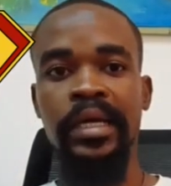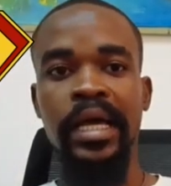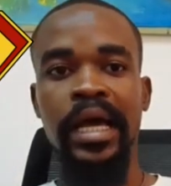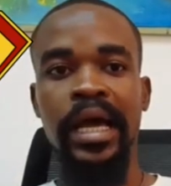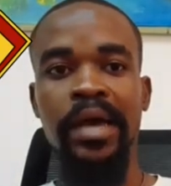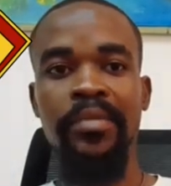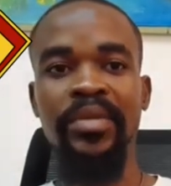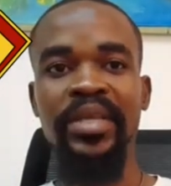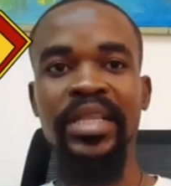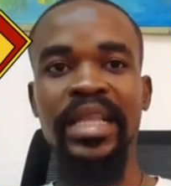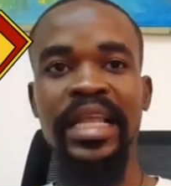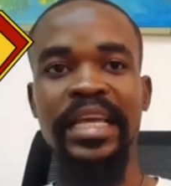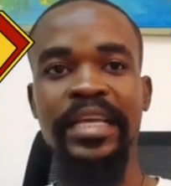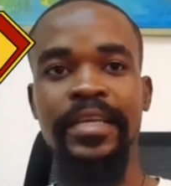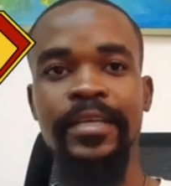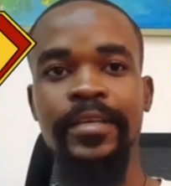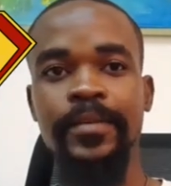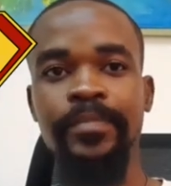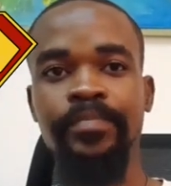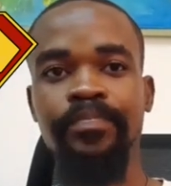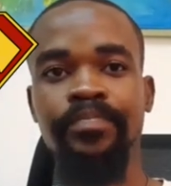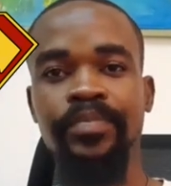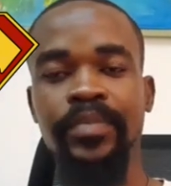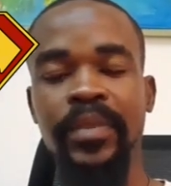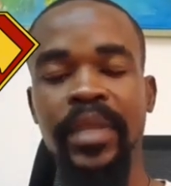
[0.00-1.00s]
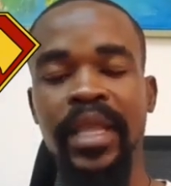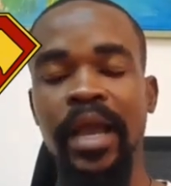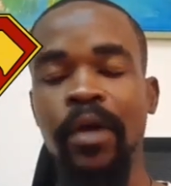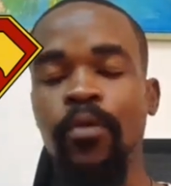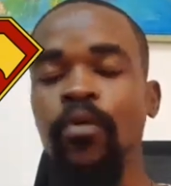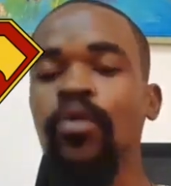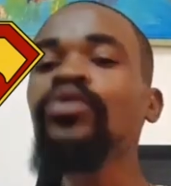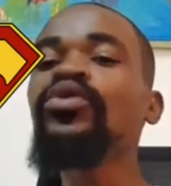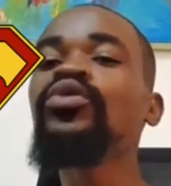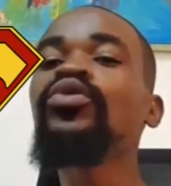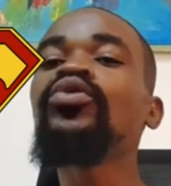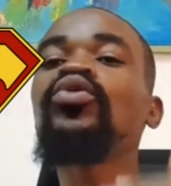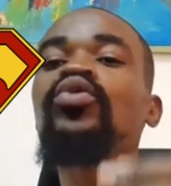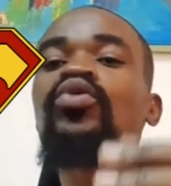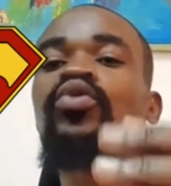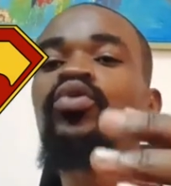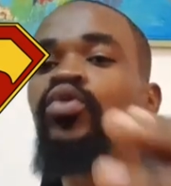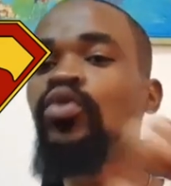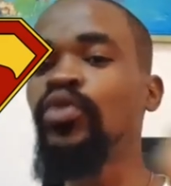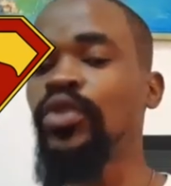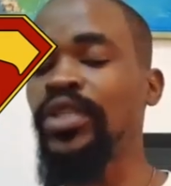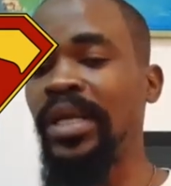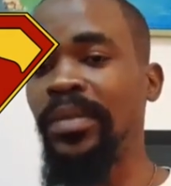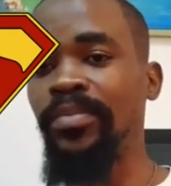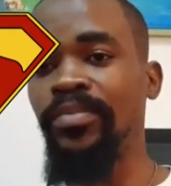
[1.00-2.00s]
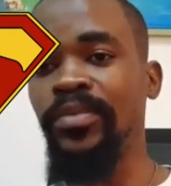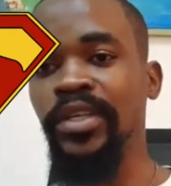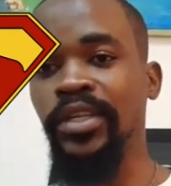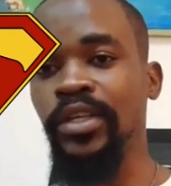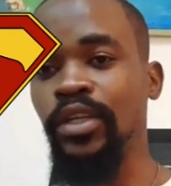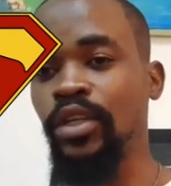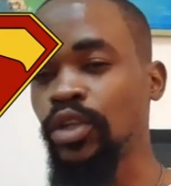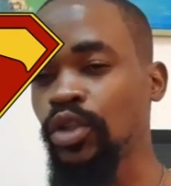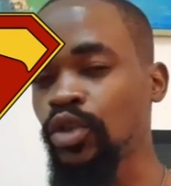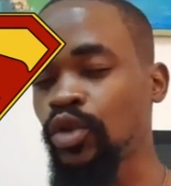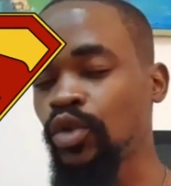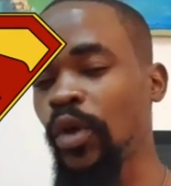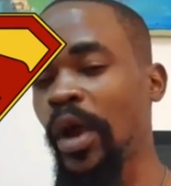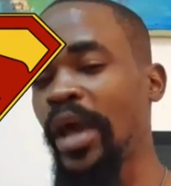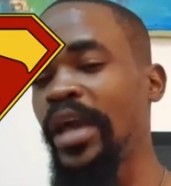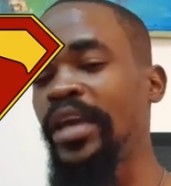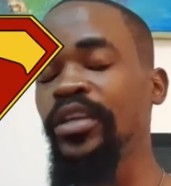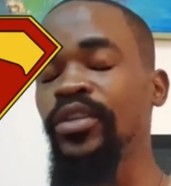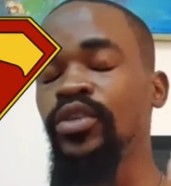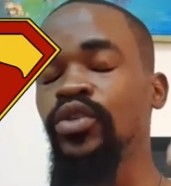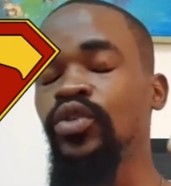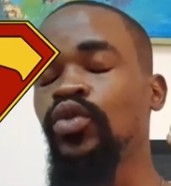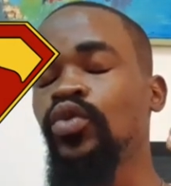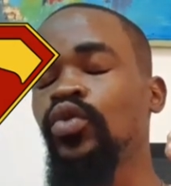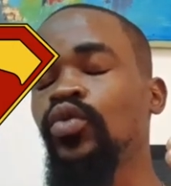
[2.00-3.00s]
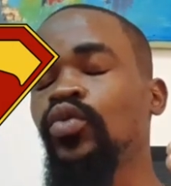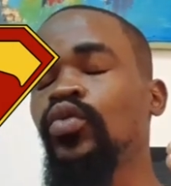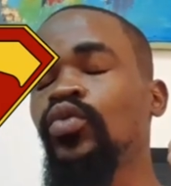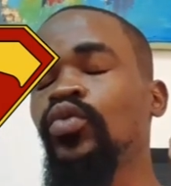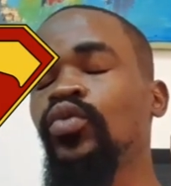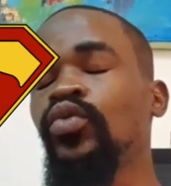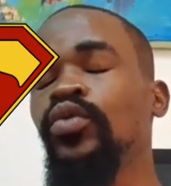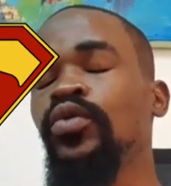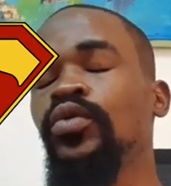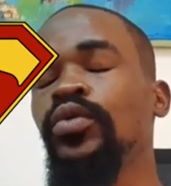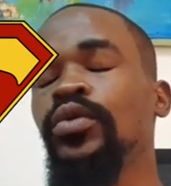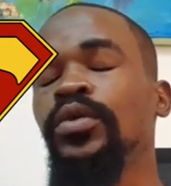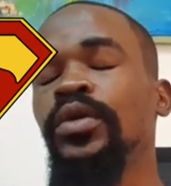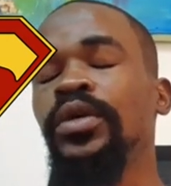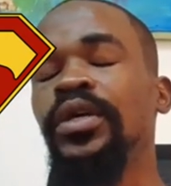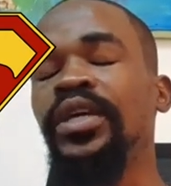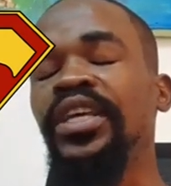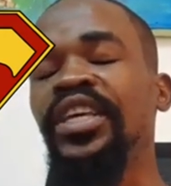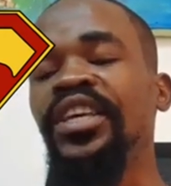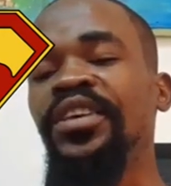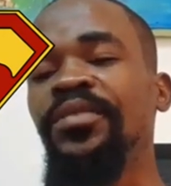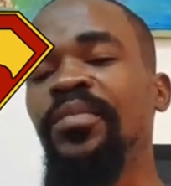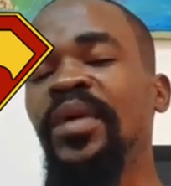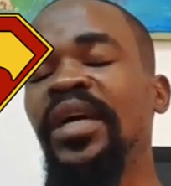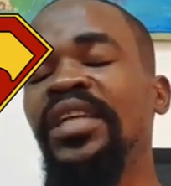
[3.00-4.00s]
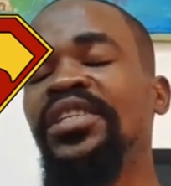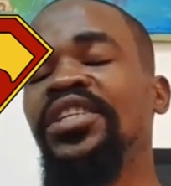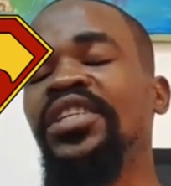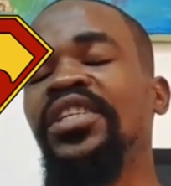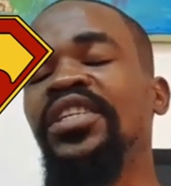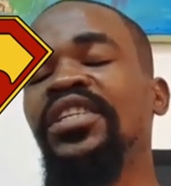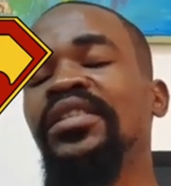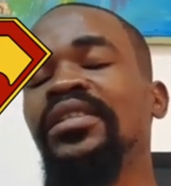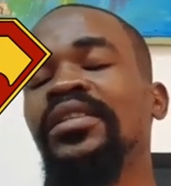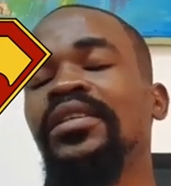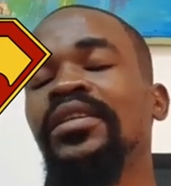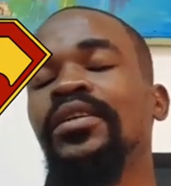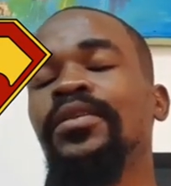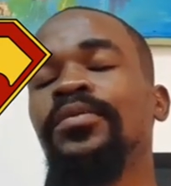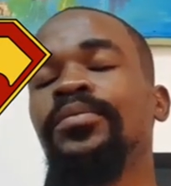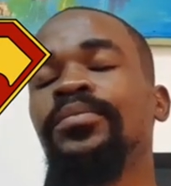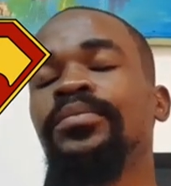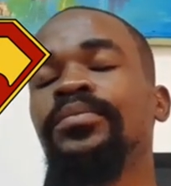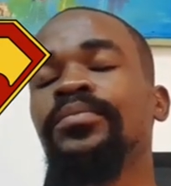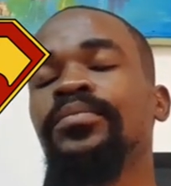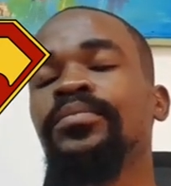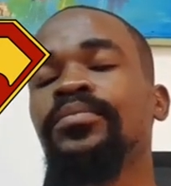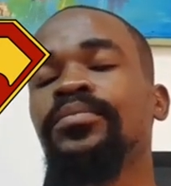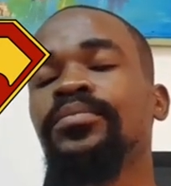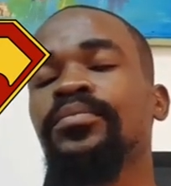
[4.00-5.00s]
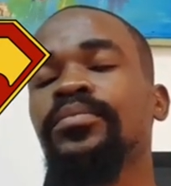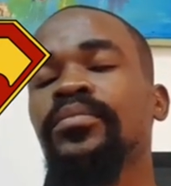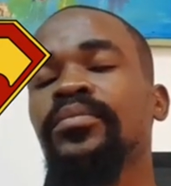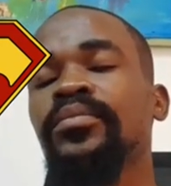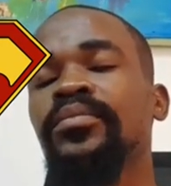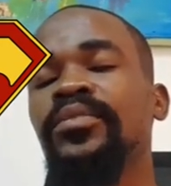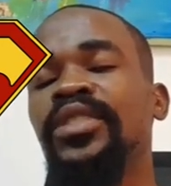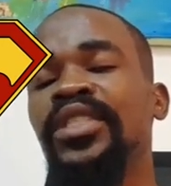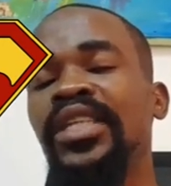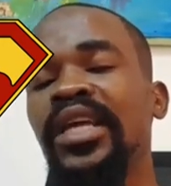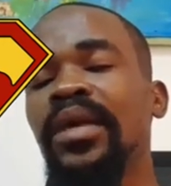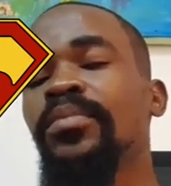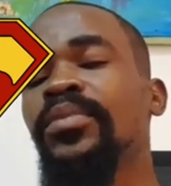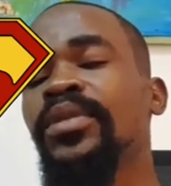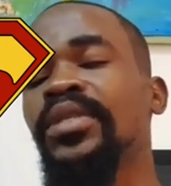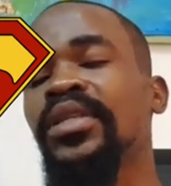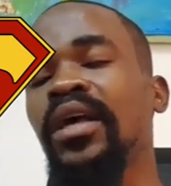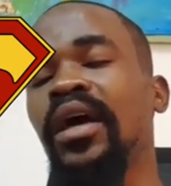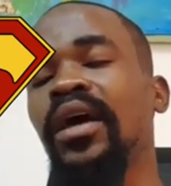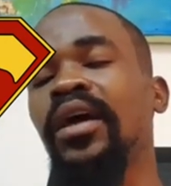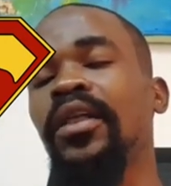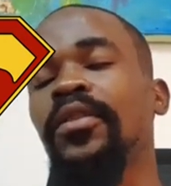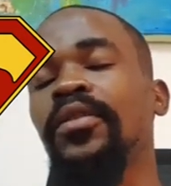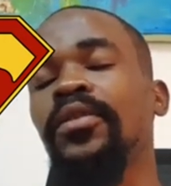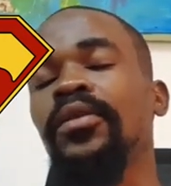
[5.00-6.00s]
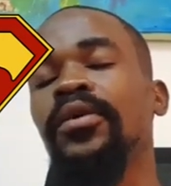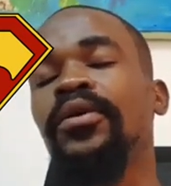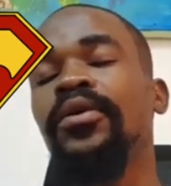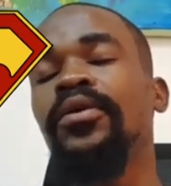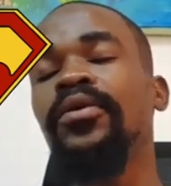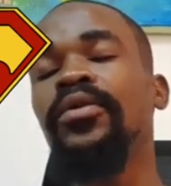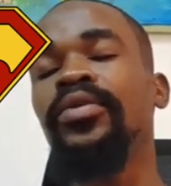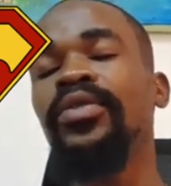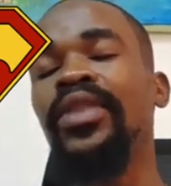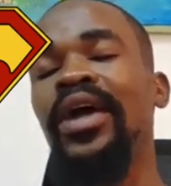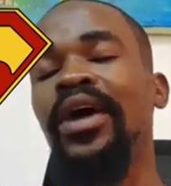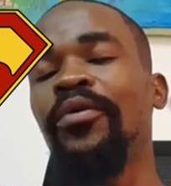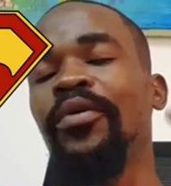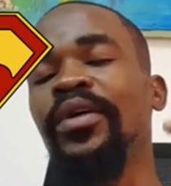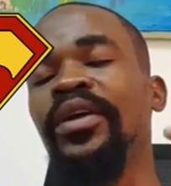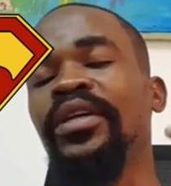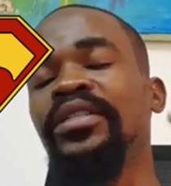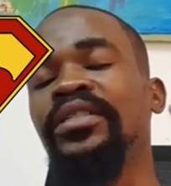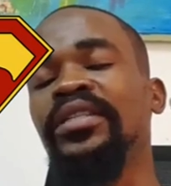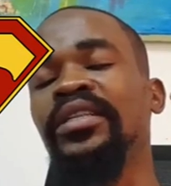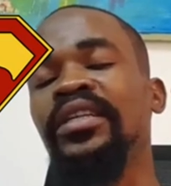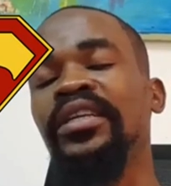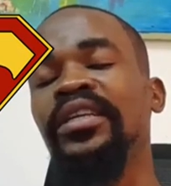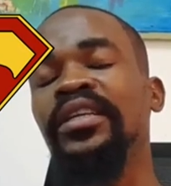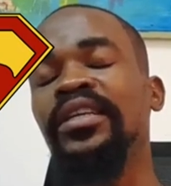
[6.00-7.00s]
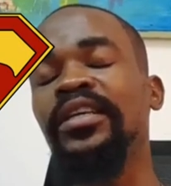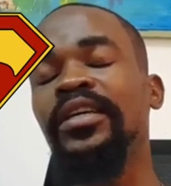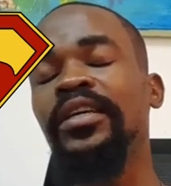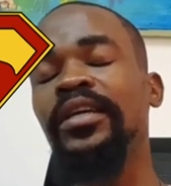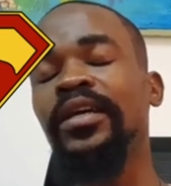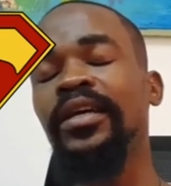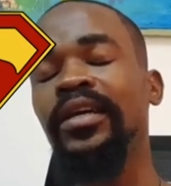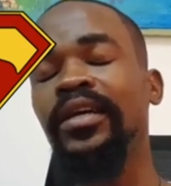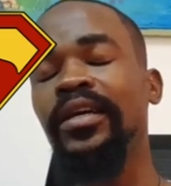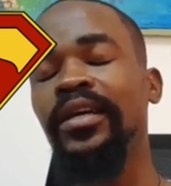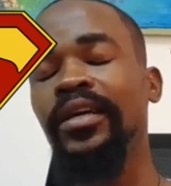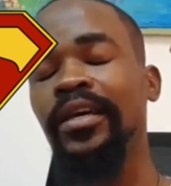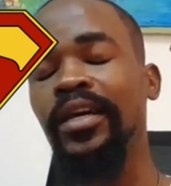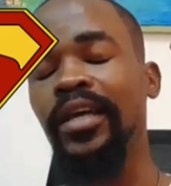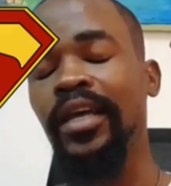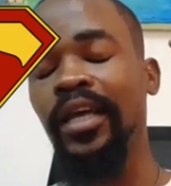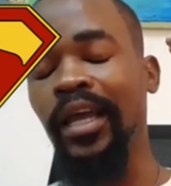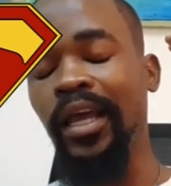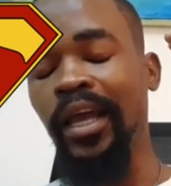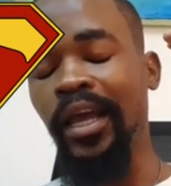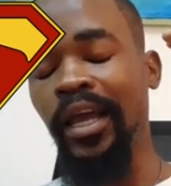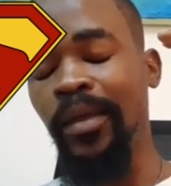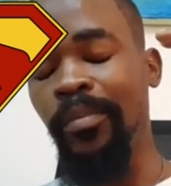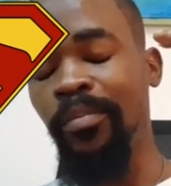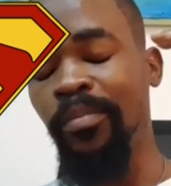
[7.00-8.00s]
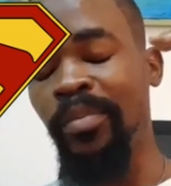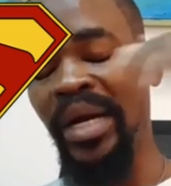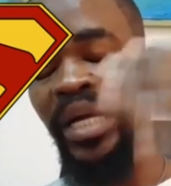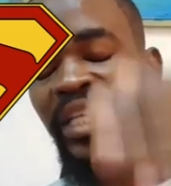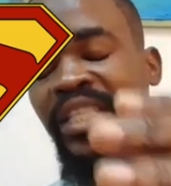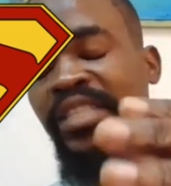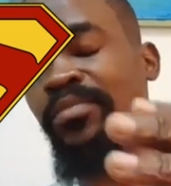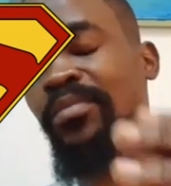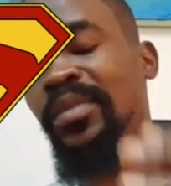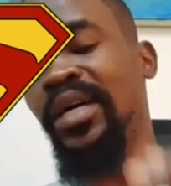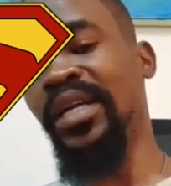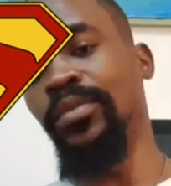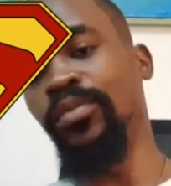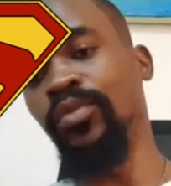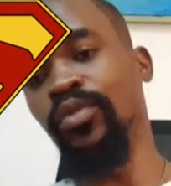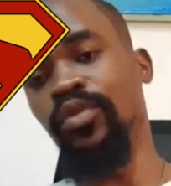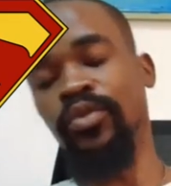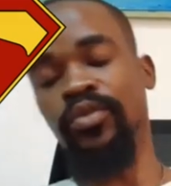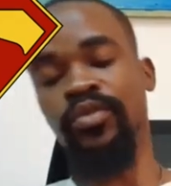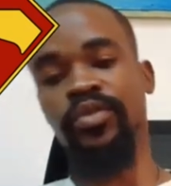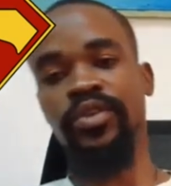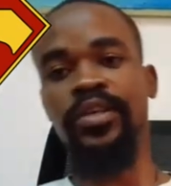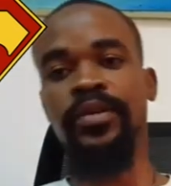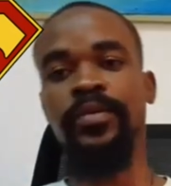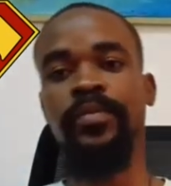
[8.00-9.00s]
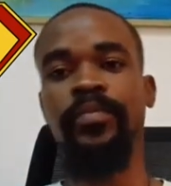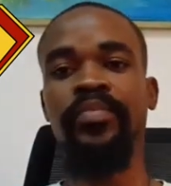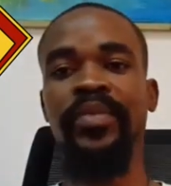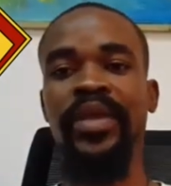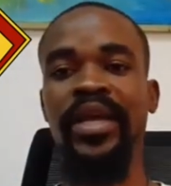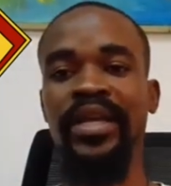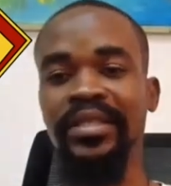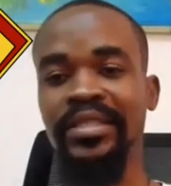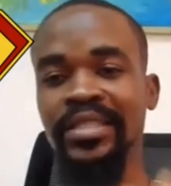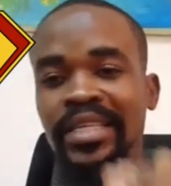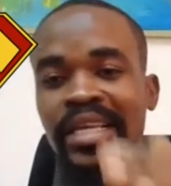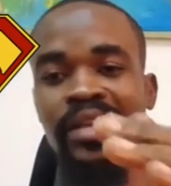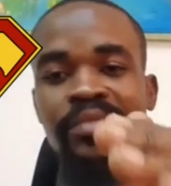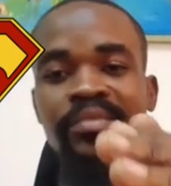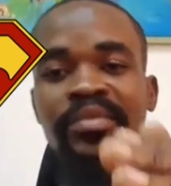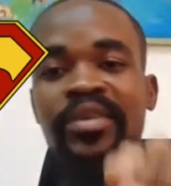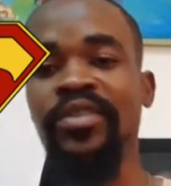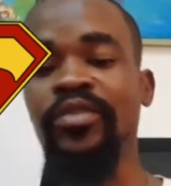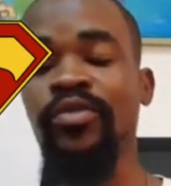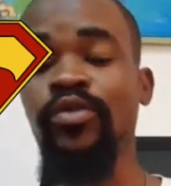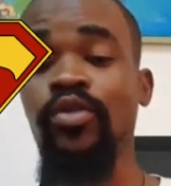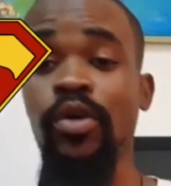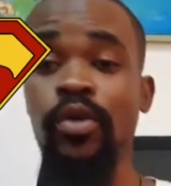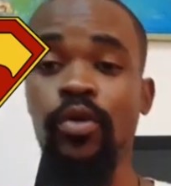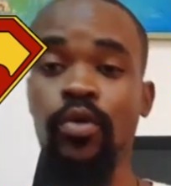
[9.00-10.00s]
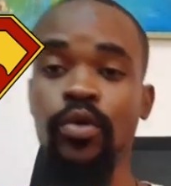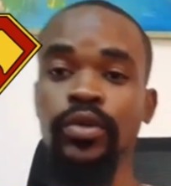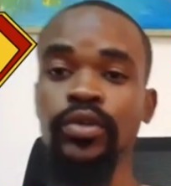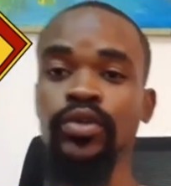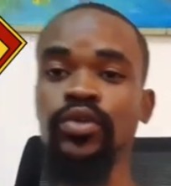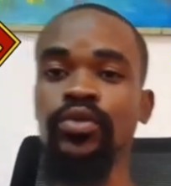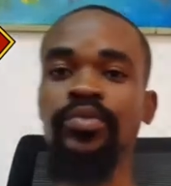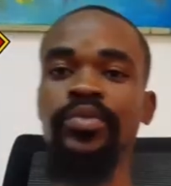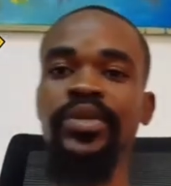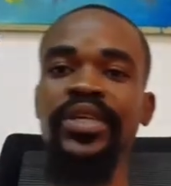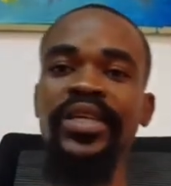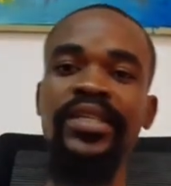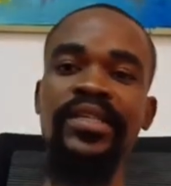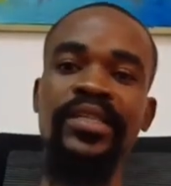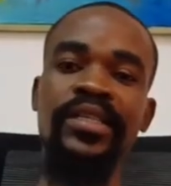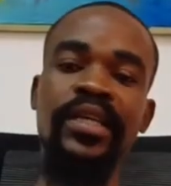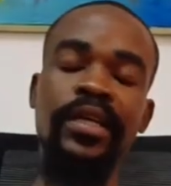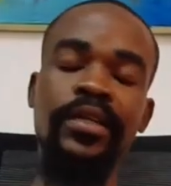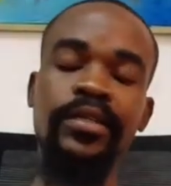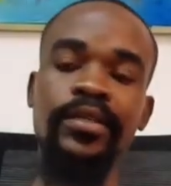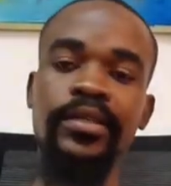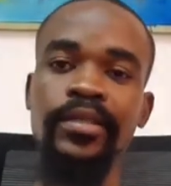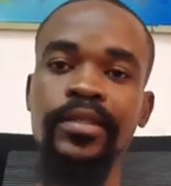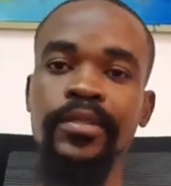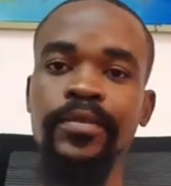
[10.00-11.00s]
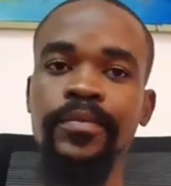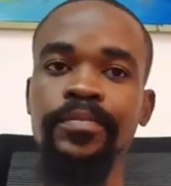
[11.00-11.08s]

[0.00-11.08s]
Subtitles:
I mean, like, I want you to do something. Try to imagine James Gunn directing a Batman movie and tell me if you're going to be excited.